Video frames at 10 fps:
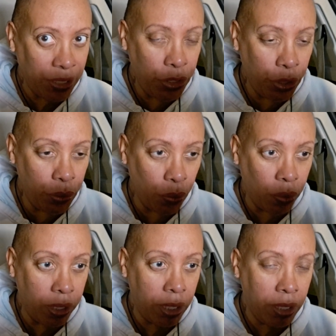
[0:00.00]
You,
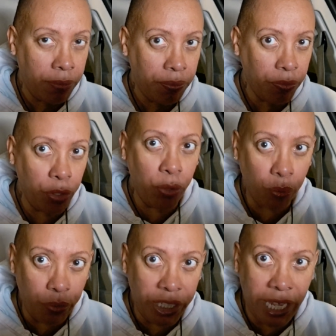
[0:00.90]

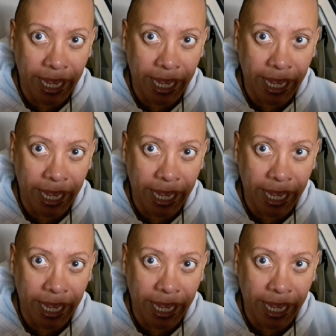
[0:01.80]
the